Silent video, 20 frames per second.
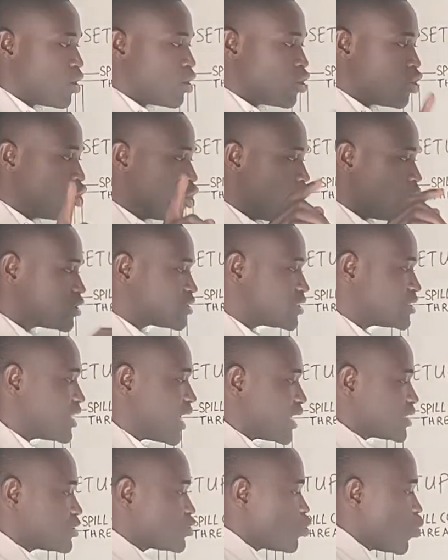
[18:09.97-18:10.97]
note
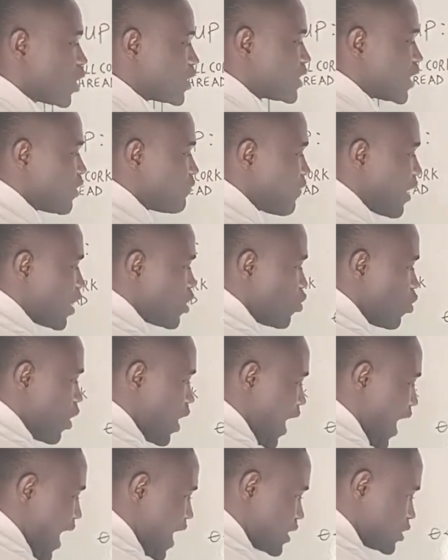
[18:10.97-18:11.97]
that whatever you
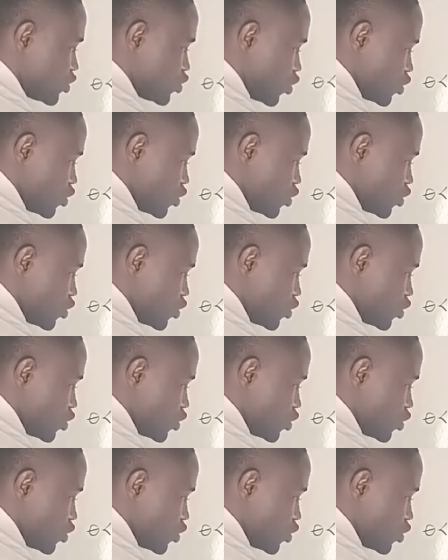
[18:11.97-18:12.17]
add to